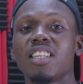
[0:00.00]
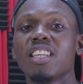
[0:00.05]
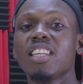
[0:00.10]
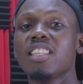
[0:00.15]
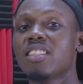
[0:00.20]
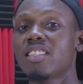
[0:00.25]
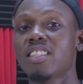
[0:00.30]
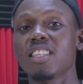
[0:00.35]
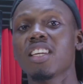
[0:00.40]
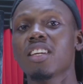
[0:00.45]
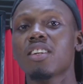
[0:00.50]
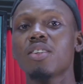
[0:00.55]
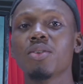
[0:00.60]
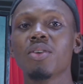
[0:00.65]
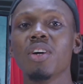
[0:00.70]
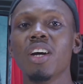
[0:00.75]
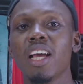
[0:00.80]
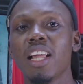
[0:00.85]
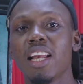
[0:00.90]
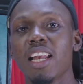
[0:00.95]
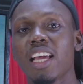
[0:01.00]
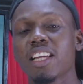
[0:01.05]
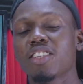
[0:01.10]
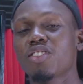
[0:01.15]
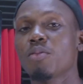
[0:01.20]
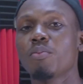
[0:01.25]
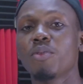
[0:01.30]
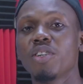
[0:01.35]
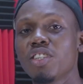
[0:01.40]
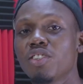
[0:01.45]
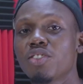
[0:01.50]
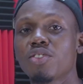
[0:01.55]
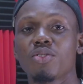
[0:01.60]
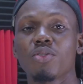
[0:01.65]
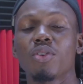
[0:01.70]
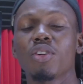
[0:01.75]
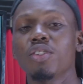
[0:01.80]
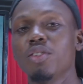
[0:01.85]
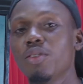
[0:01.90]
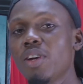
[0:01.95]
hit single like Somebody's
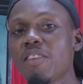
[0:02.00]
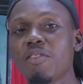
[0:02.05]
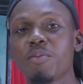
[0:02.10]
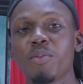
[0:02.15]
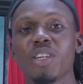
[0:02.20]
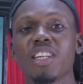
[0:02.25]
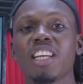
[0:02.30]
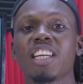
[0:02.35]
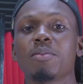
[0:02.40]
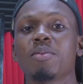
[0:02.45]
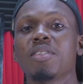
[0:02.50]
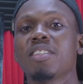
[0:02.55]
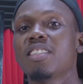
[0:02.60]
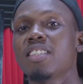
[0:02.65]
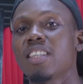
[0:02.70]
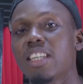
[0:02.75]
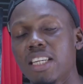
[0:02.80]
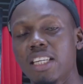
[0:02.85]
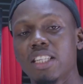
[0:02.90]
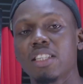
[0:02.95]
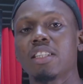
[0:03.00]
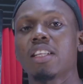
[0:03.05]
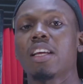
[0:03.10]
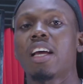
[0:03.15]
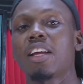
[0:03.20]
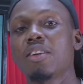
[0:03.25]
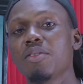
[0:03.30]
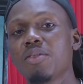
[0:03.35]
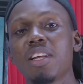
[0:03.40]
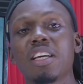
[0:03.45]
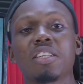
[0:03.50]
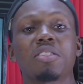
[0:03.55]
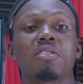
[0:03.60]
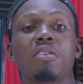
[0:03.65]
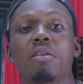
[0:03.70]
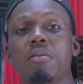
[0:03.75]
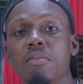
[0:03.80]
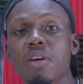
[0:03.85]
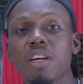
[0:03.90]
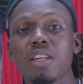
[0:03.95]
Son. You know, everybody has been singing. I know that
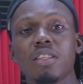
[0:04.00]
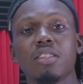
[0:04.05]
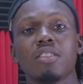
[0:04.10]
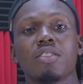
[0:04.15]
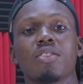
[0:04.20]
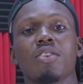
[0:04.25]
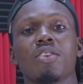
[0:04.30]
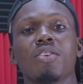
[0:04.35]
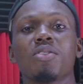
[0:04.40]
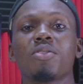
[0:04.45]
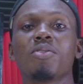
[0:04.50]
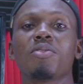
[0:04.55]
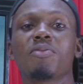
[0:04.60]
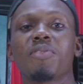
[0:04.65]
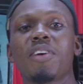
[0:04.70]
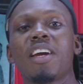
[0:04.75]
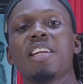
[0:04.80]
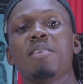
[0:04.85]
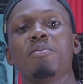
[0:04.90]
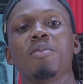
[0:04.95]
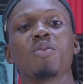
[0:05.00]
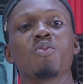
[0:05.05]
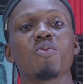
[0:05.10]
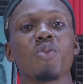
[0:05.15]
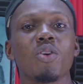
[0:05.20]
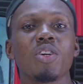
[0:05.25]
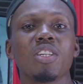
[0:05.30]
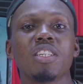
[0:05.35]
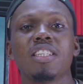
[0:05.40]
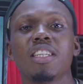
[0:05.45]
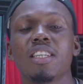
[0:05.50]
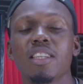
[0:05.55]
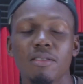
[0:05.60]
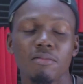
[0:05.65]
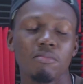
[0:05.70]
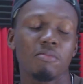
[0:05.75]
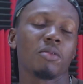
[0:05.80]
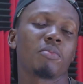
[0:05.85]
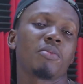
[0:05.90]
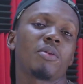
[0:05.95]
somebody's son go find me one day.
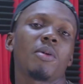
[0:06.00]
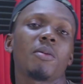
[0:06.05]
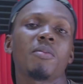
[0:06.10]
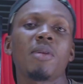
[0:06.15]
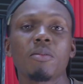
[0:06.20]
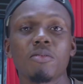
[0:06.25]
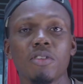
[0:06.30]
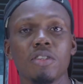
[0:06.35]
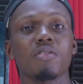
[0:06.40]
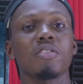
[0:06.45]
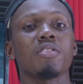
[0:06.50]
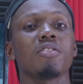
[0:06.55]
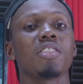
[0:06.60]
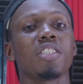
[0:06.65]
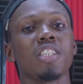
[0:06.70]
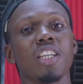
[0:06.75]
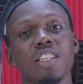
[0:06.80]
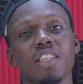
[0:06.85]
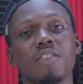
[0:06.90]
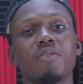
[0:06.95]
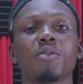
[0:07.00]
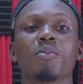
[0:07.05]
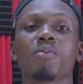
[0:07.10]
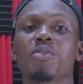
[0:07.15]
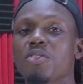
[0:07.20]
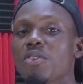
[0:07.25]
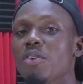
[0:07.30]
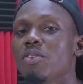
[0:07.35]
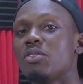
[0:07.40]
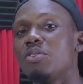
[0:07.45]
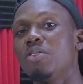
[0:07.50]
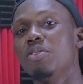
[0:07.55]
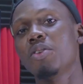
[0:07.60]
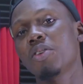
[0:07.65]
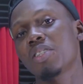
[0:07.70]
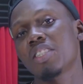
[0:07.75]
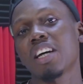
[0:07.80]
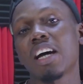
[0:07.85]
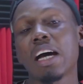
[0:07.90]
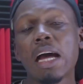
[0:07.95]
Or probably I'm just going to change it from son to
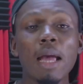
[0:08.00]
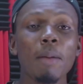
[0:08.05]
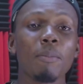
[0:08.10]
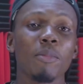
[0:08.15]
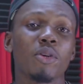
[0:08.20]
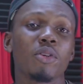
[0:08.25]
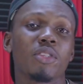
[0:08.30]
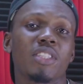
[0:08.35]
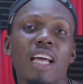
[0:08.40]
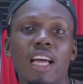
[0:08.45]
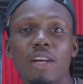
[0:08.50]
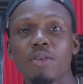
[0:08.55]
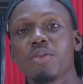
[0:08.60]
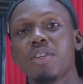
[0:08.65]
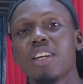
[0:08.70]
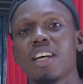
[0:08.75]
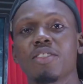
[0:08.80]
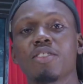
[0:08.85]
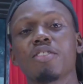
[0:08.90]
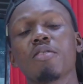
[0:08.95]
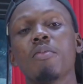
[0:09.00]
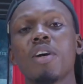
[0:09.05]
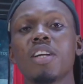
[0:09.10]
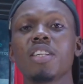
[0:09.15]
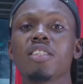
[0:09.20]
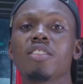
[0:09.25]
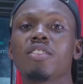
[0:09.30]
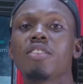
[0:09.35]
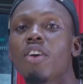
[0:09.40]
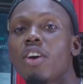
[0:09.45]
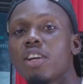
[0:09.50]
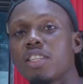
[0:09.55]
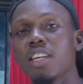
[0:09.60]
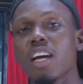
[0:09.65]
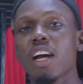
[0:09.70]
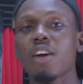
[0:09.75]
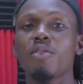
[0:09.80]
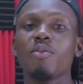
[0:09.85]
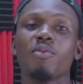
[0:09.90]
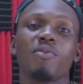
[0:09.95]
daughter, because I know that somebody's
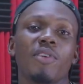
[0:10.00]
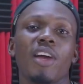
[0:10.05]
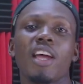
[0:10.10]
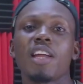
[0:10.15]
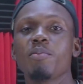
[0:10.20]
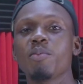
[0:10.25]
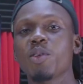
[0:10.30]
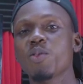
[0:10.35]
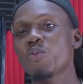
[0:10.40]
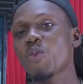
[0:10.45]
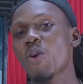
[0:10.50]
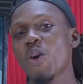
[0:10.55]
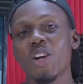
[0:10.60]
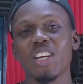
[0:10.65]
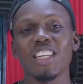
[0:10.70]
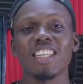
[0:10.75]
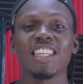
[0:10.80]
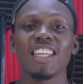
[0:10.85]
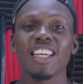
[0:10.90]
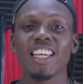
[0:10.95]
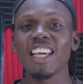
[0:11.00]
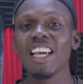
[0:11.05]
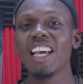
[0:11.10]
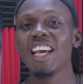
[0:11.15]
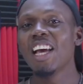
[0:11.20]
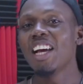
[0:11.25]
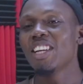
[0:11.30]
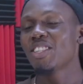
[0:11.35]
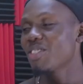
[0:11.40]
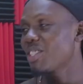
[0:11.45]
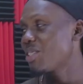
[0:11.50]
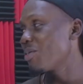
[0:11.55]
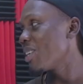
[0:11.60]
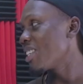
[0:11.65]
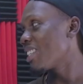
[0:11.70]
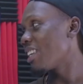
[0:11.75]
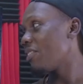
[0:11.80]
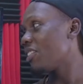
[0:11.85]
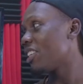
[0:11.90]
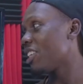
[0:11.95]
daughter go find me one day. So
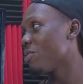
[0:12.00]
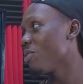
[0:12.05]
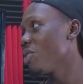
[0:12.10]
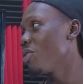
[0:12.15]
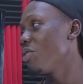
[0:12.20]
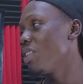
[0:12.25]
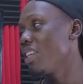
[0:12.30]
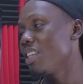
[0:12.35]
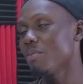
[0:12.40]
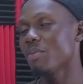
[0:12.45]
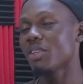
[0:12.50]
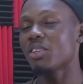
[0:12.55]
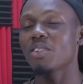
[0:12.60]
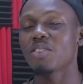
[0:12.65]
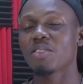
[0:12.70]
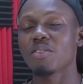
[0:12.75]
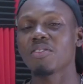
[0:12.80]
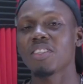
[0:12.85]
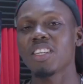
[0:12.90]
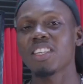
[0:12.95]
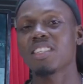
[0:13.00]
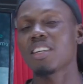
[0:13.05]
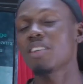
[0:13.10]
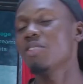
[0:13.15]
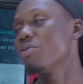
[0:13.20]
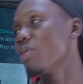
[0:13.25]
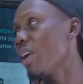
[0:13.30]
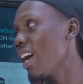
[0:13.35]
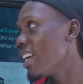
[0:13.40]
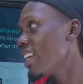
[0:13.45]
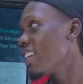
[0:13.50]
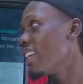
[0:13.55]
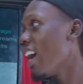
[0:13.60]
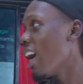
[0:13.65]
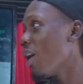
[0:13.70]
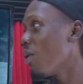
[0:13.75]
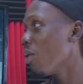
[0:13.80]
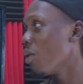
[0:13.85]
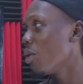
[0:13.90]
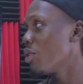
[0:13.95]
Tiwa Savage has been trending because of this, and right
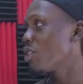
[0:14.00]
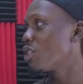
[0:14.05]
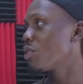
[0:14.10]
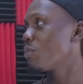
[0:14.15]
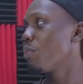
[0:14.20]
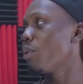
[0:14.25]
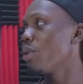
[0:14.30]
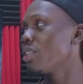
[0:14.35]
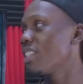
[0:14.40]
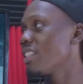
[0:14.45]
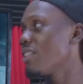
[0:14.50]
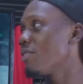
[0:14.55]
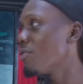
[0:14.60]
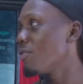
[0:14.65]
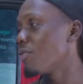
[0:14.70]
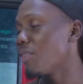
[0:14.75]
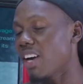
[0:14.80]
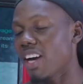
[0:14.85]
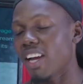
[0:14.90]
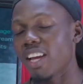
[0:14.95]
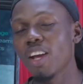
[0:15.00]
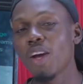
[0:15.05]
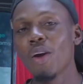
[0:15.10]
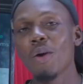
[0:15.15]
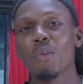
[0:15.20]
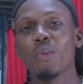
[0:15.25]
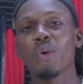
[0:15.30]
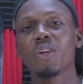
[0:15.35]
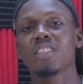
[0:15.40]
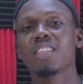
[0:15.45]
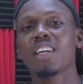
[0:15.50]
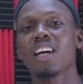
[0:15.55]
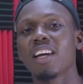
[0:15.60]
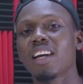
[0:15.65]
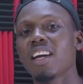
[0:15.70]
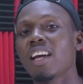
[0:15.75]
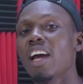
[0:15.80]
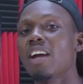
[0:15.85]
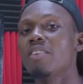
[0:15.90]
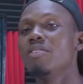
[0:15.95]
now on Spotify, Water
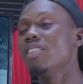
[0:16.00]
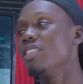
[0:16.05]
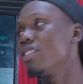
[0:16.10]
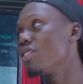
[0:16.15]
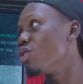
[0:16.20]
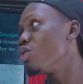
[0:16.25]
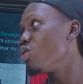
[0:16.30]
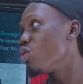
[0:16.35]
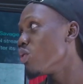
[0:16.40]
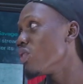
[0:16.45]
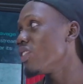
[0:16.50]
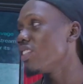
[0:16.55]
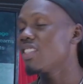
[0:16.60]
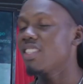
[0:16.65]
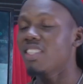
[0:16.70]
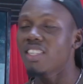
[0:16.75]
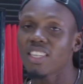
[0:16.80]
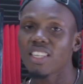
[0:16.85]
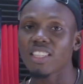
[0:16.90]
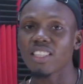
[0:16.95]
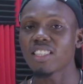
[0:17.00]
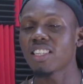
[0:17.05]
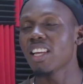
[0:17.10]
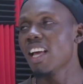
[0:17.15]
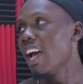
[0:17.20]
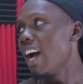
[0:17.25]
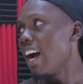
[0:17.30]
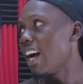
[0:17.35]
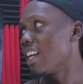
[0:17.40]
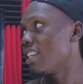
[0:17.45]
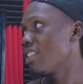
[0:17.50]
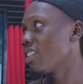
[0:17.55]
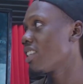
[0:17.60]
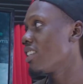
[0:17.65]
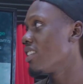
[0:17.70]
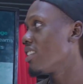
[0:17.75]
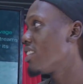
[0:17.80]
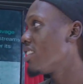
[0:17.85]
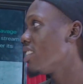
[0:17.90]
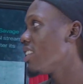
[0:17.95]
and Gary is doing things. And as you
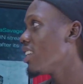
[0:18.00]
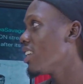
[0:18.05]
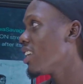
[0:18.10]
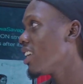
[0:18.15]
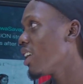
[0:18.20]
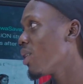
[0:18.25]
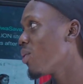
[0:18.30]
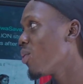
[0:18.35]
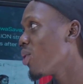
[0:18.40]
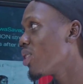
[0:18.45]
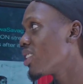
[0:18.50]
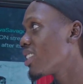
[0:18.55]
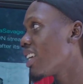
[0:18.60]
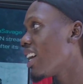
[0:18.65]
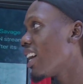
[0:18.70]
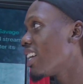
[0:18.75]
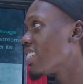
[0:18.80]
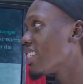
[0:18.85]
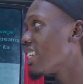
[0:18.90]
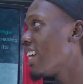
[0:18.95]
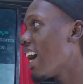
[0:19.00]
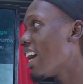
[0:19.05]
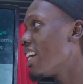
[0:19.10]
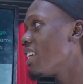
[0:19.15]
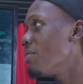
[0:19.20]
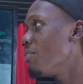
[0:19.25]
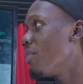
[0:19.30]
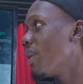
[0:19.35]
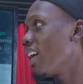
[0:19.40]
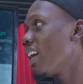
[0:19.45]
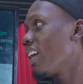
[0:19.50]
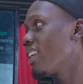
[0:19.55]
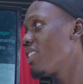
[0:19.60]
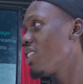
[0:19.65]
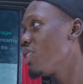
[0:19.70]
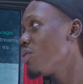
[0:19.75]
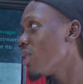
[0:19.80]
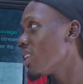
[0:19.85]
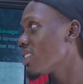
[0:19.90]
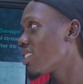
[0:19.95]
can see here, Water and Gary by
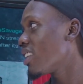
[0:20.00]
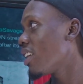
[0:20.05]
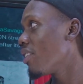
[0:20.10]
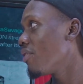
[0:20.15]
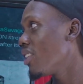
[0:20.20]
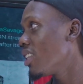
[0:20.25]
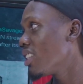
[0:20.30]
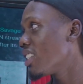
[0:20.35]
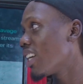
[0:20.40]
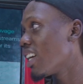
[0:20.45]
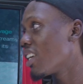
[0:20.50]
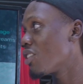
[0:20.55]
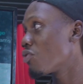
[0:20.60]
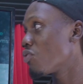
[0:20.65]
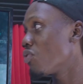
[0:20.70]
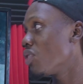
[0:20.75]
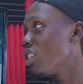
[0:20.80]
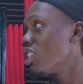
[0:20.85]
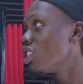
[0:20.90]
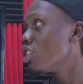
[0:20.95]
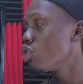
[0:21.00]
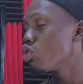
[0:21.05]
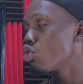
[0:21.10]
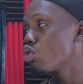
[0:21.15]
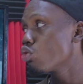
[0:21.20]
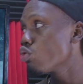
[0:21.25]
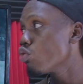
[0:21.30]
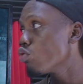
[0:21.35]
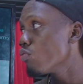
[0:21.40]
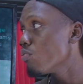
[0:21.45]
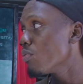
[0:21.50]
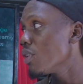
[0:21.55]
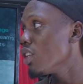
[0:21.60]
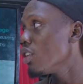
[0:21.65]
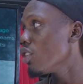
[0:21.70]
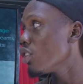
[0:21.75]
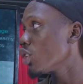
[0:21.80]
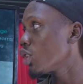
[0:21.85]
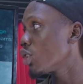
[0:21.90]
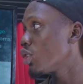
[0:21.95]
Tiwa Savage has reached 2
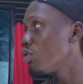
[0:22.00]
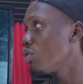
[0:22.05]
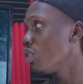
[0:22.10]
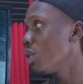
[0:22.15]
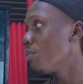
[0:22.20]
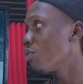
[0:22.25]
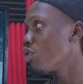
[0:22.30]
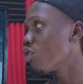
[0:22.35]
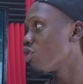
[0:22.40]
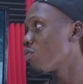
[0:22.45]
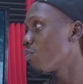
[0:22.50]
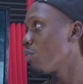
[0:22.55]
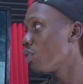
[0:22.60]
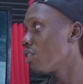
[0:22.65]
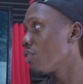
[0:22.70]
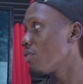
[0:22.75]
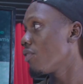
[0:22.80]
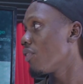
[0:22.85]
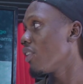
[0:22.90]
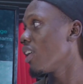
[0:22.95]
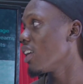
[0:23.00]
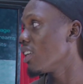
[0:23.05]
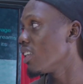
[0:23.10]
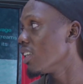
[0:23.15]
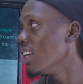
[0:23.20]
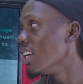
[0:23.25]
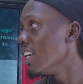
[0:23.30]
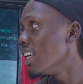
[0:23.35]
million streams on Spotify